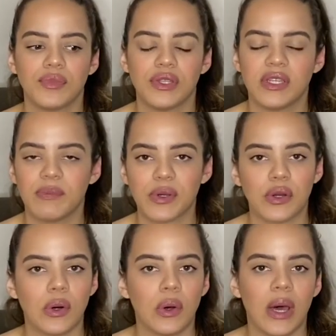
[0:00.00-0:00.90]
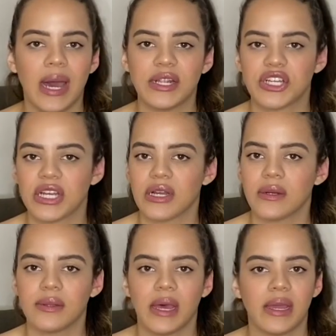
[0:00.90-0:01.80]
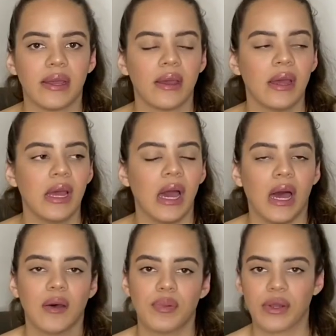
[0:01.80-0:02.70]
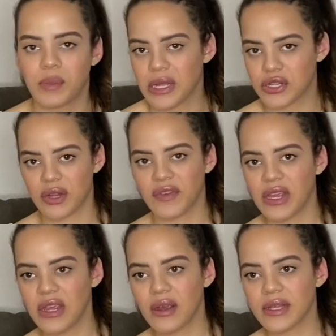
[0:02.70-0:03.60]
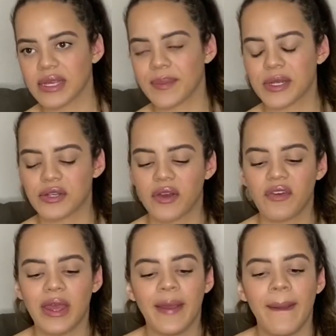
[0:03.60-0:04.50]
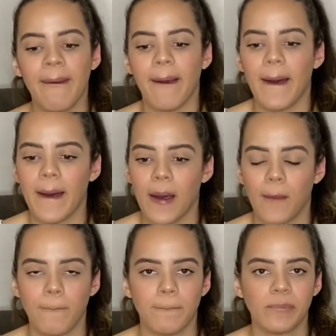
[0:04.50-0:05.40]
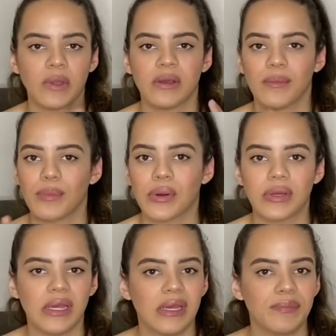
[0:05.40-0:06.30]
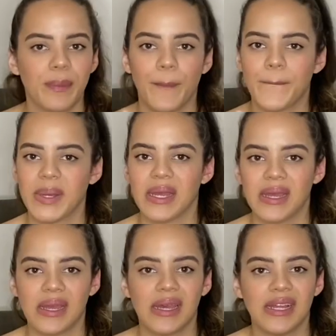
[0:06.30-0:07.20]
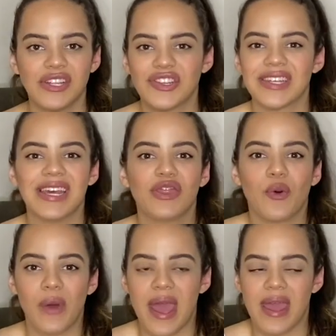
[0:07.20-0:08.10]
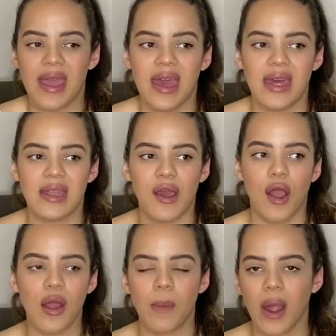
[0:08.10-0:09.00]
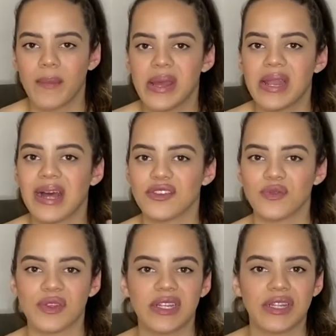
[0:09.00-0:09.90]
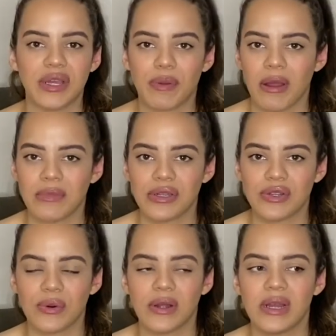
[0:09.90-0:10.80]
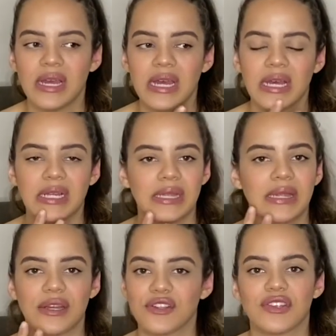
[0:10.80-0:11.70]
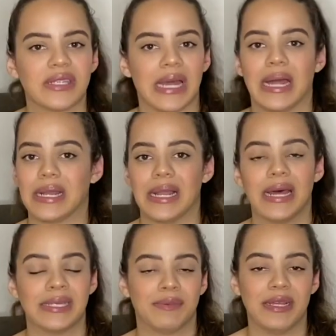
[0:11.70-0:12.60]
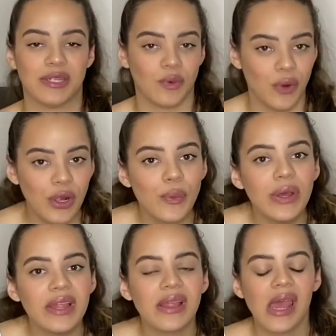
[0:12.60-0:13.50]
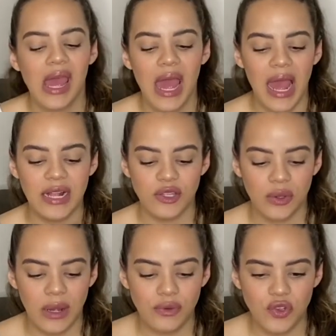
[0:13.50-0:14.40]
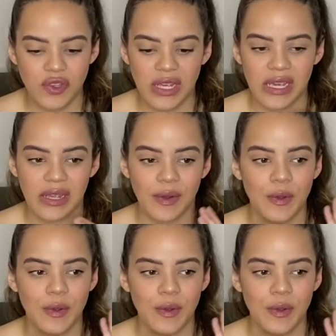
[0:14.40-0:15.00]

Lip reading: typical high chair. Like I'll put a picture of it here, I'll take a picture of it. Bulky, big, just in the way. And our apartment, as you've seen in the apartment tour, there's just not a lot of space to work with. And so I was just like,